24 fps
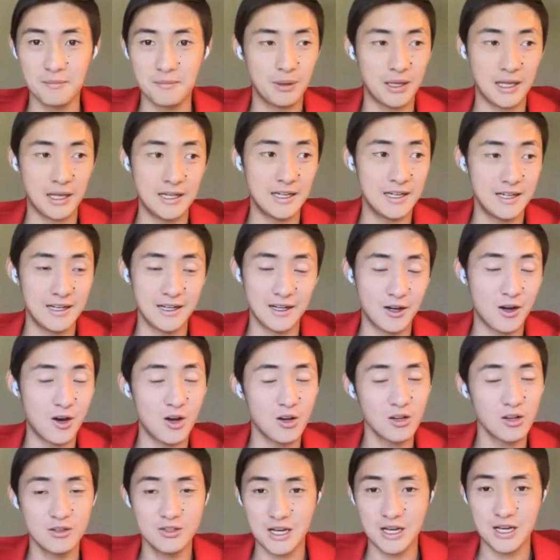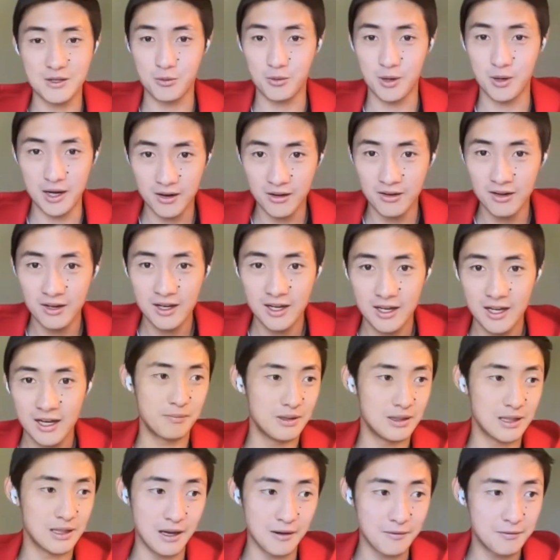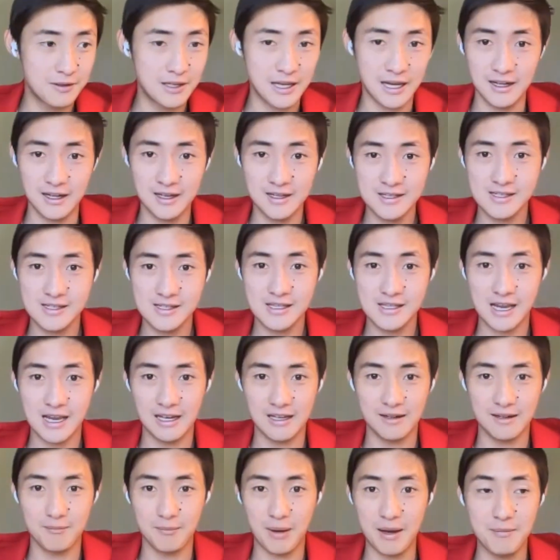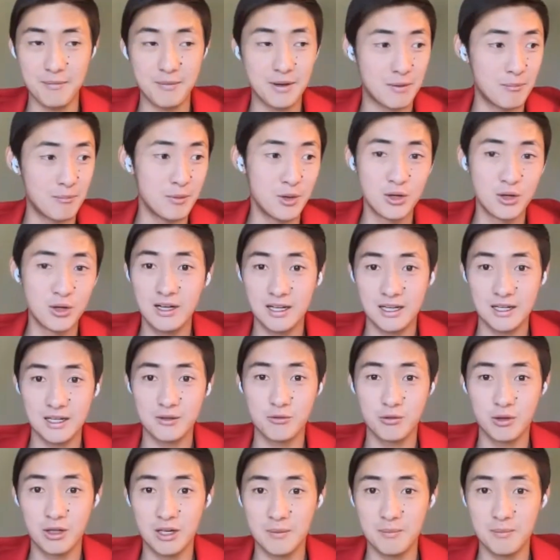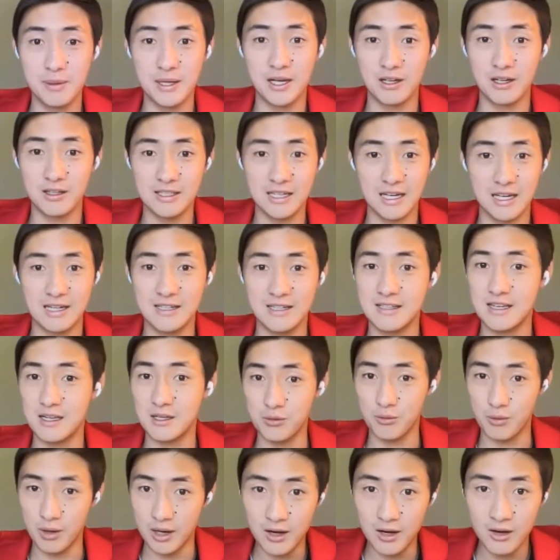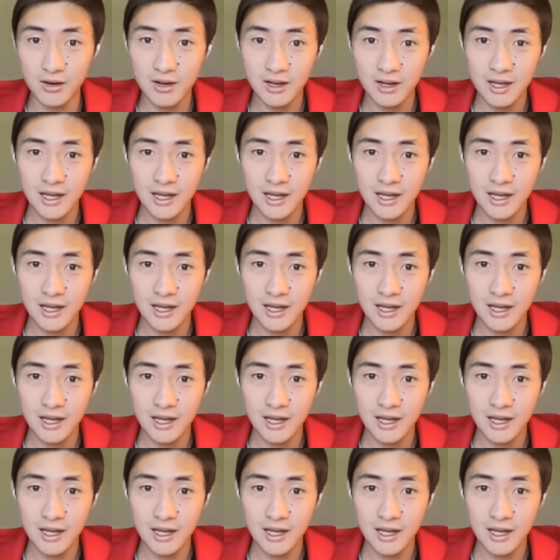Played it in college as well. Love tennis, and my community is really big on tennis as well.